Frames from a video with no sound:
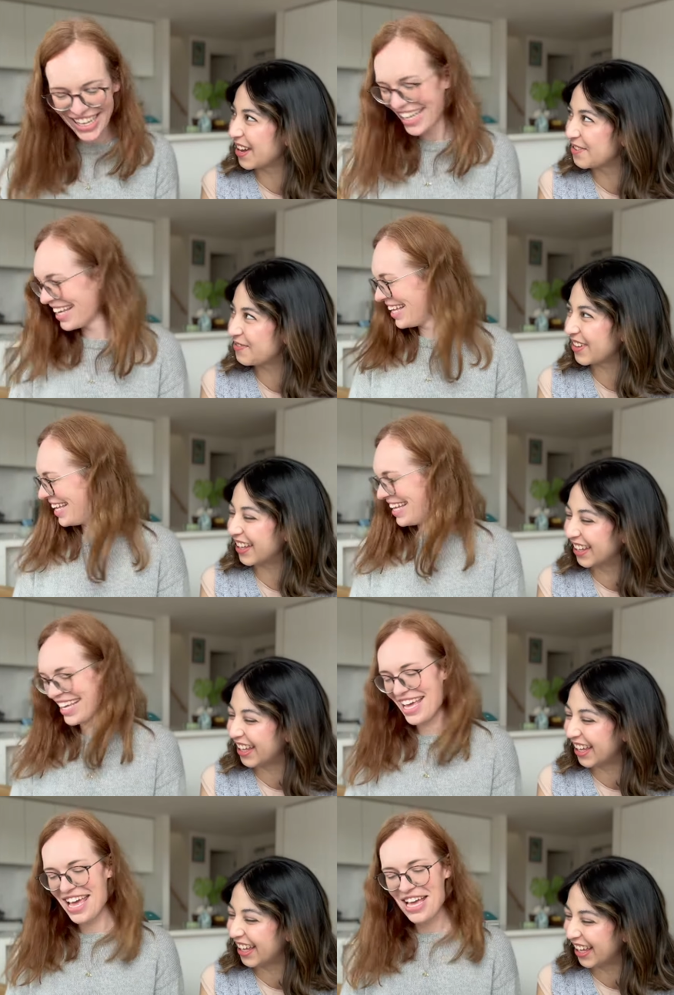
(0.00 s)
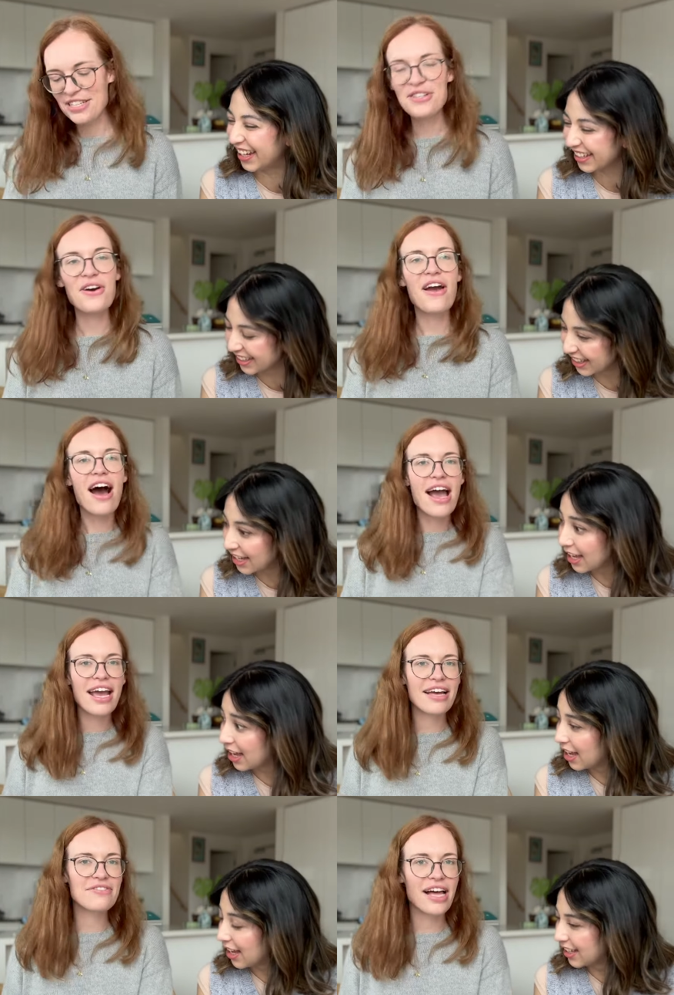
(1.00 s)
Speaker 1: can
Speaker 2: feel it. So I
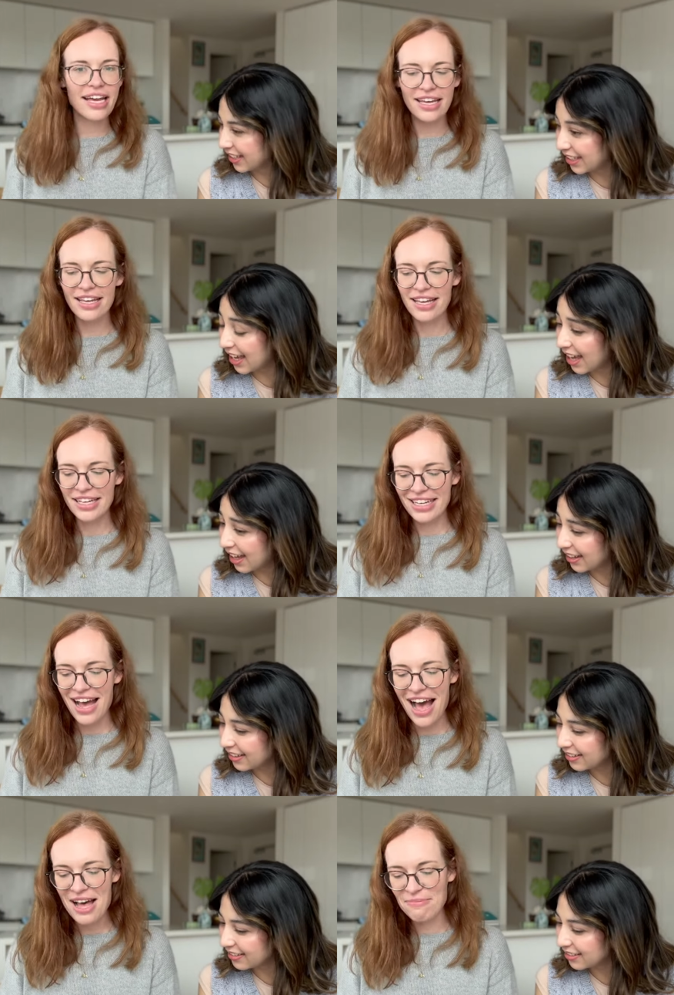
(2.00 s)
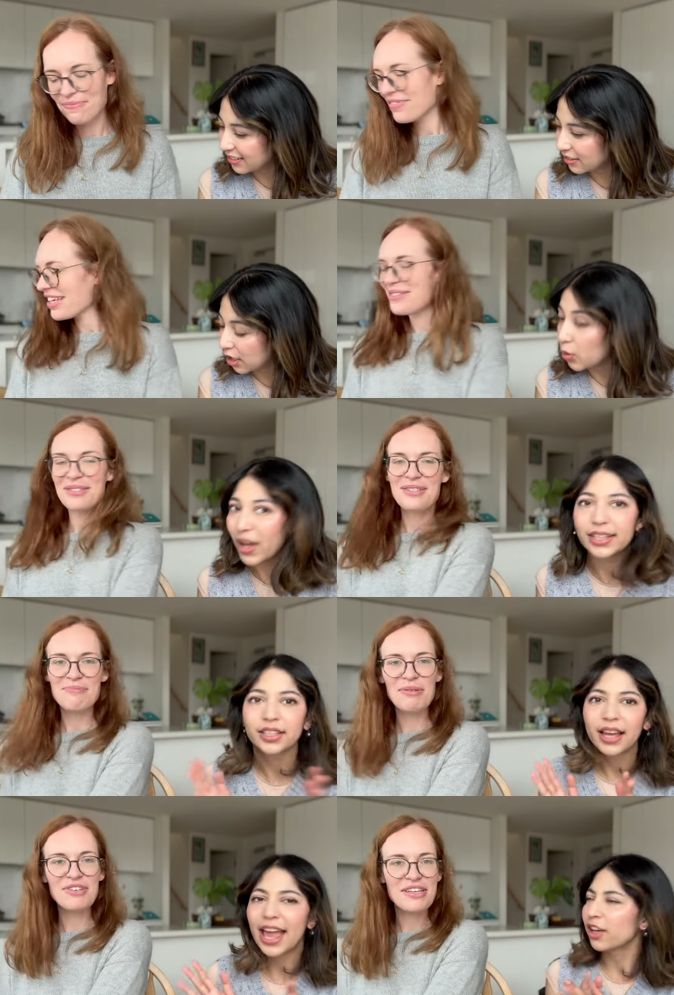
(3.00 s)
have like, yeah. Um, so Wait, it's just
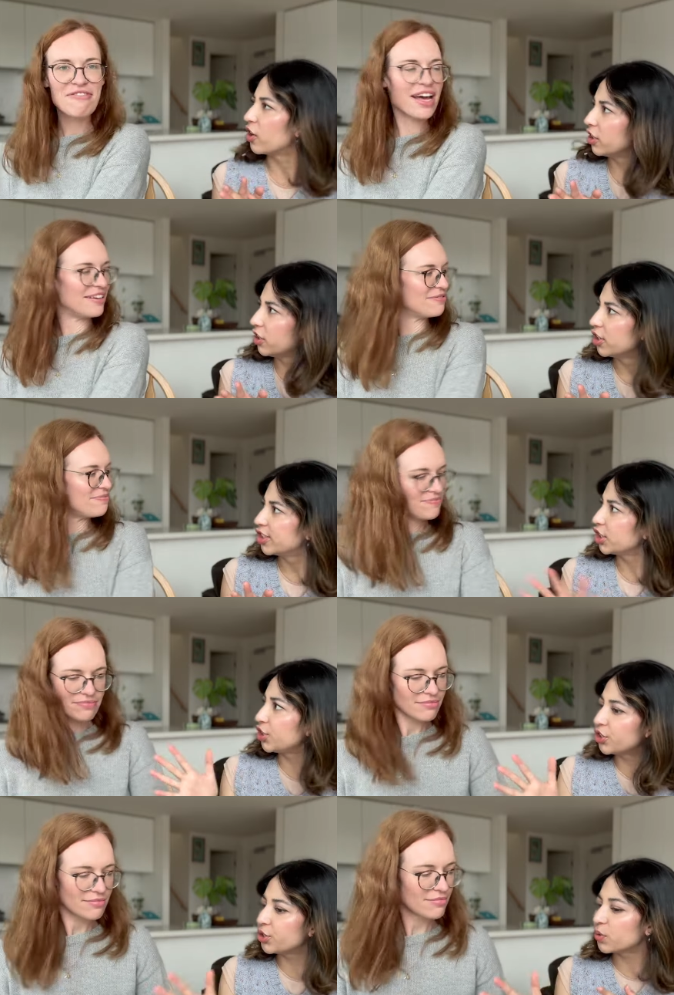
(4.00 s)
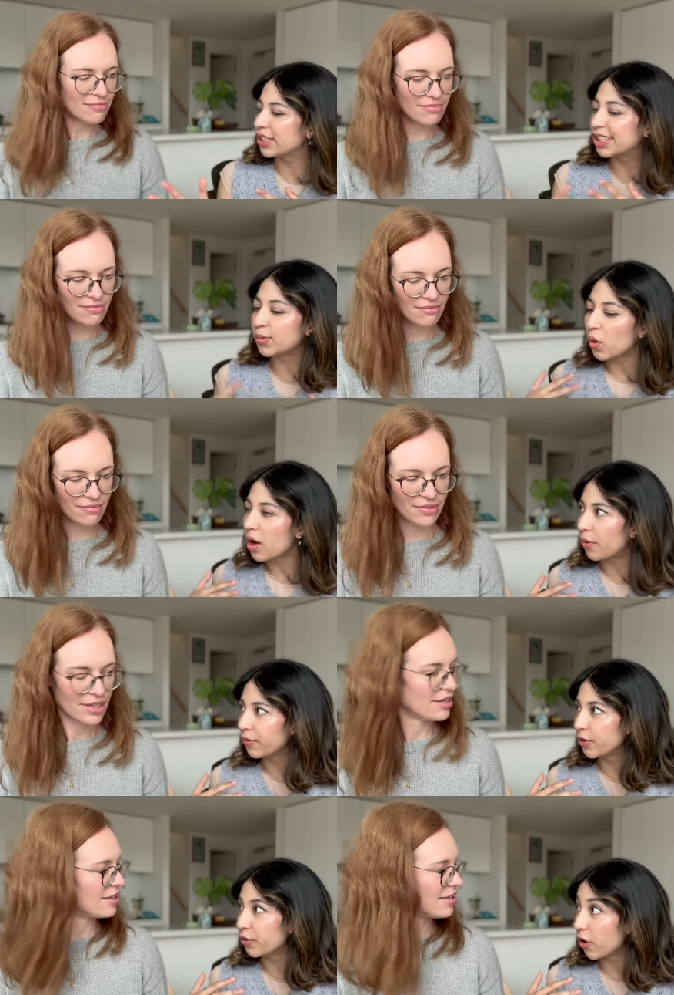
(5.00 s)
been really on. fun.
Speaker 1: So you do a swap
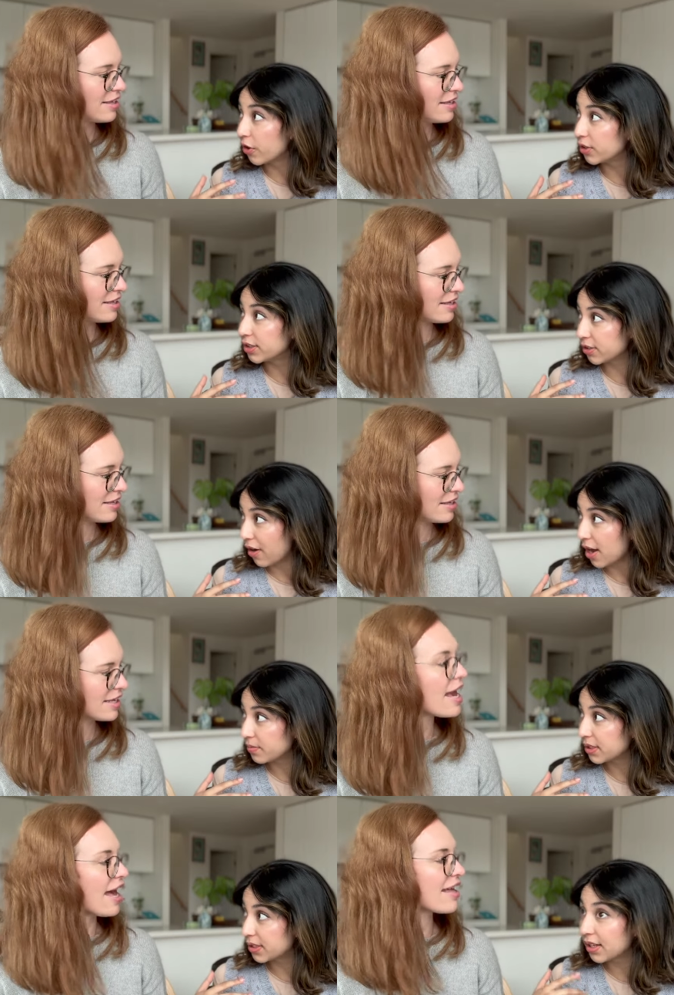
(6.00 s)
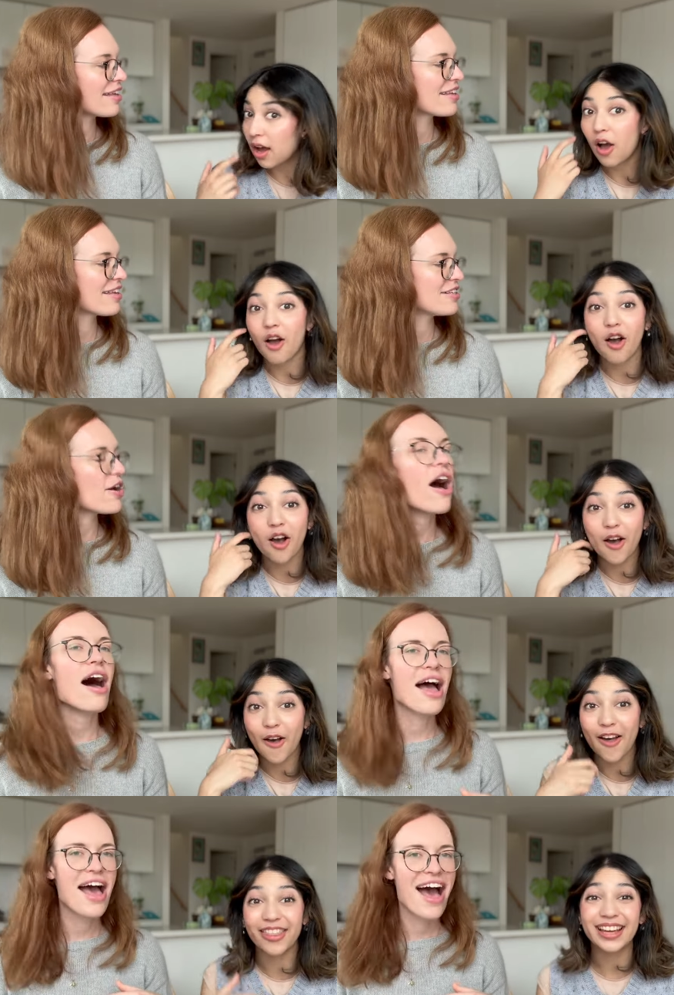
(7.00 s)
of your own scraps? Yeah.
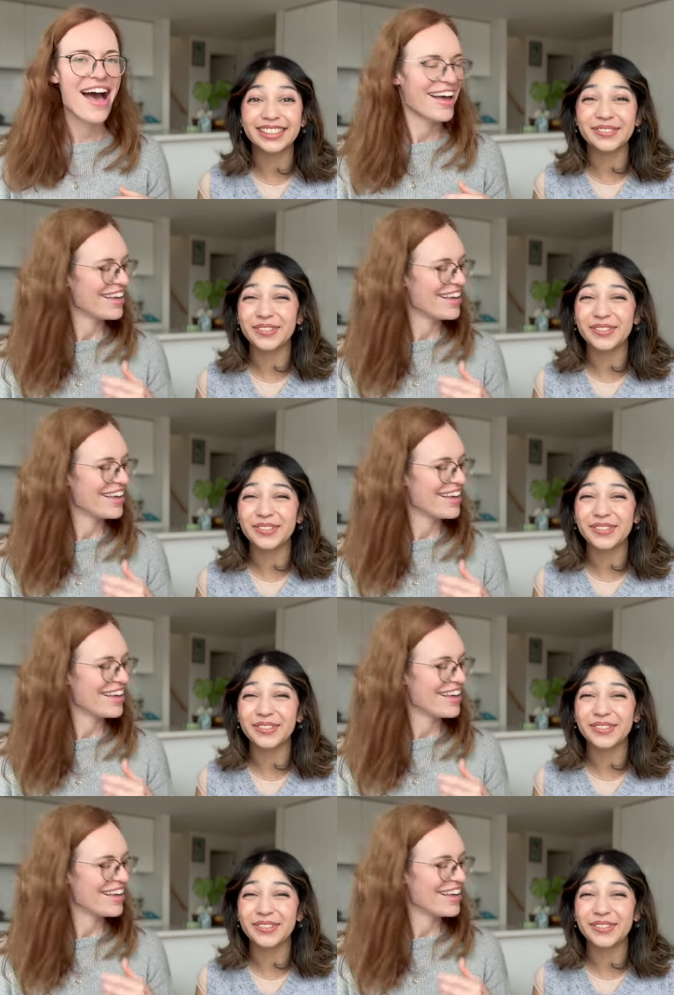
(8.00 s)
Oh, that's